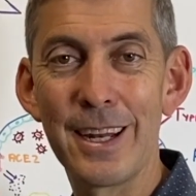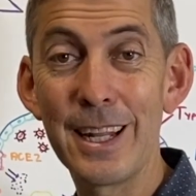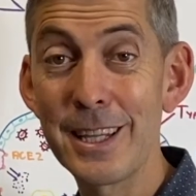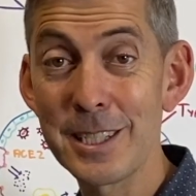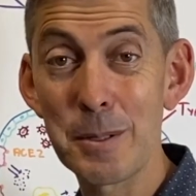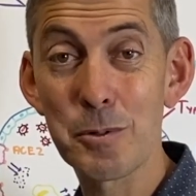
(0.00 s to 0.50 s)

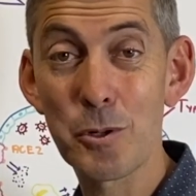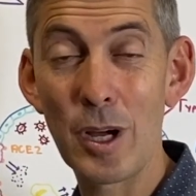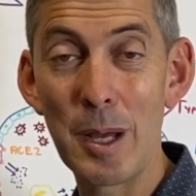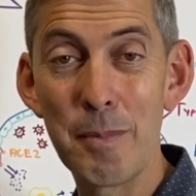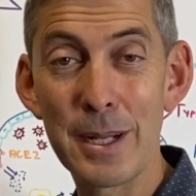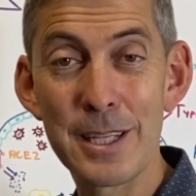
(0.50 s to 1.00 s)
Click the
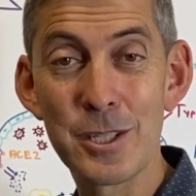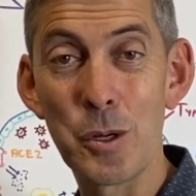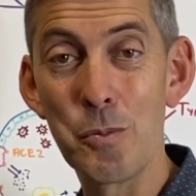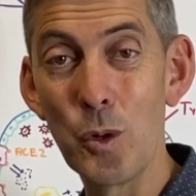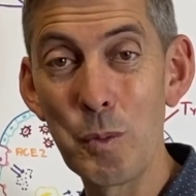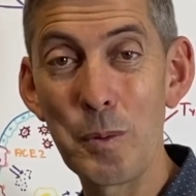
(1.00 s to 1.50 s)
subscribe button
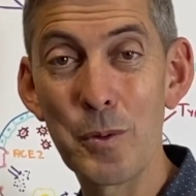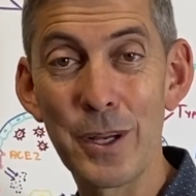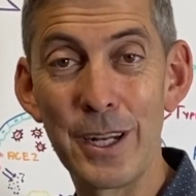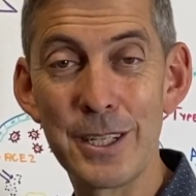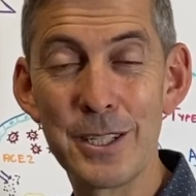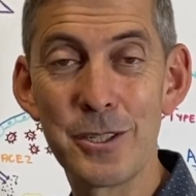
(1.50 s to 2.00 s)
so more people
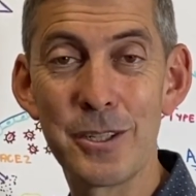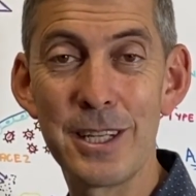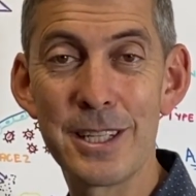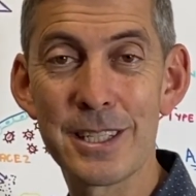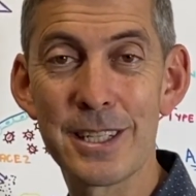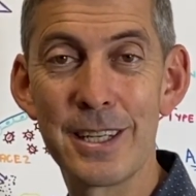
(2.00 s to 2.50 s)
can listen to
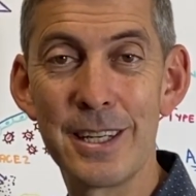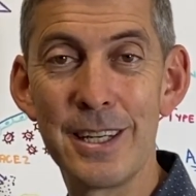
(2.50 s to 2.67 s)
this.